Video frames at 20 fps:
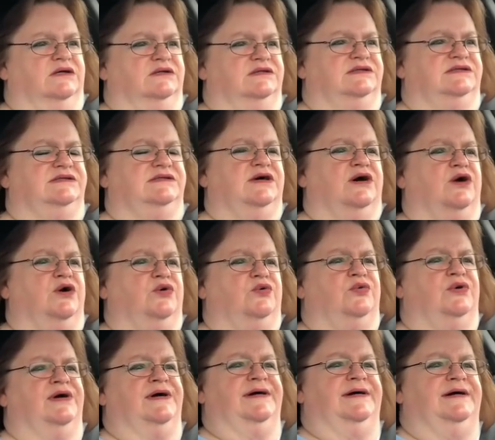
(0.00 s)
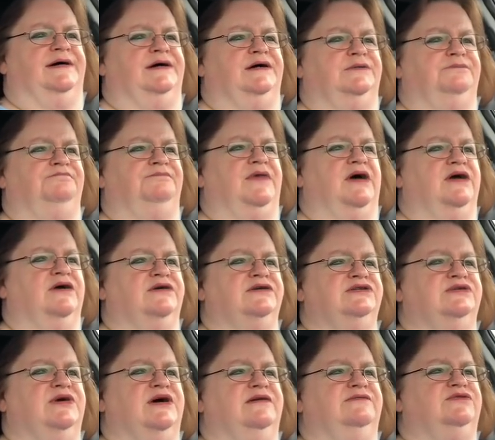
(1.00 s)
So, I
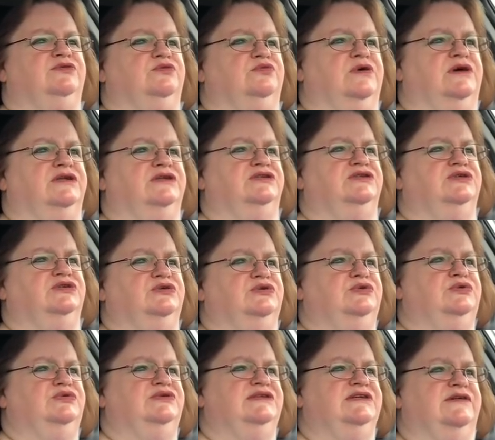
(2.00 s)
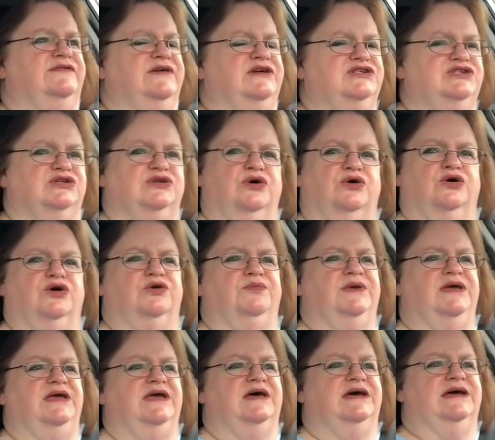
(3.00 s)
also have to run to Salvation
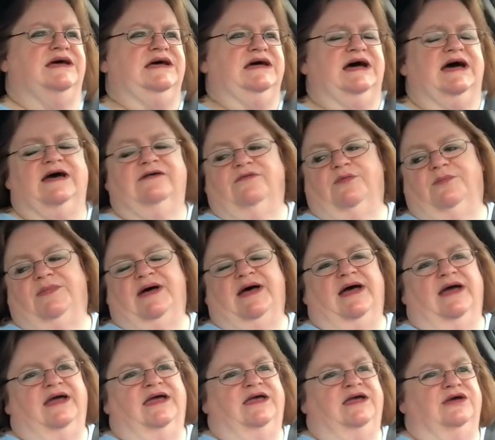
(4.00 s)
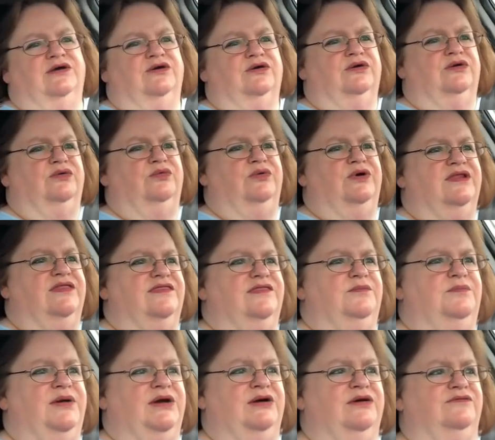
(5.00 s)
Army. I have a bag here with
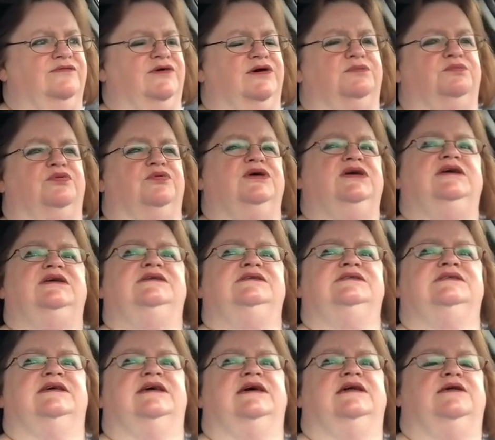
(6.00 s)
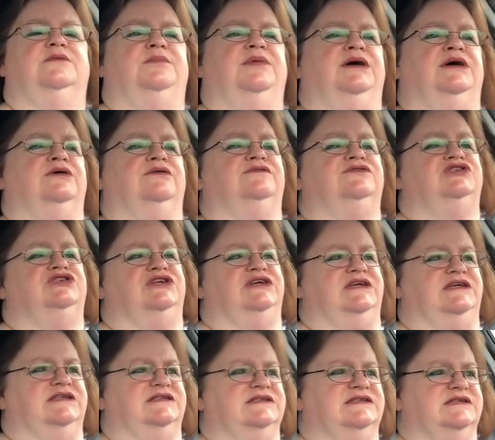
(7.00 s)
a pair of capris and a pair of
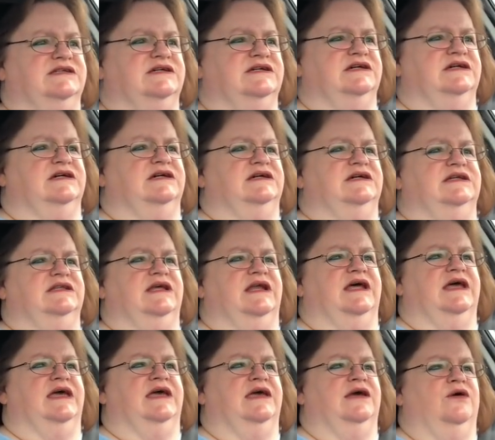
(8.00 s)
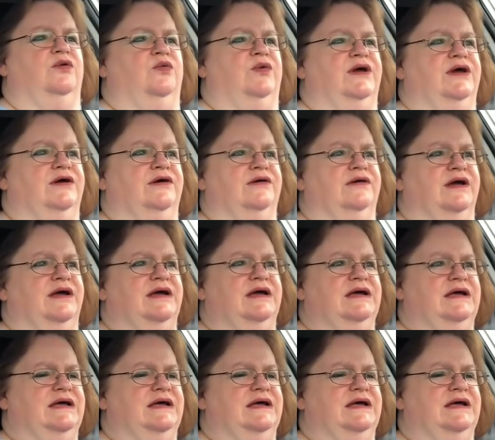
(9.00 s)
jeans that I can't wear,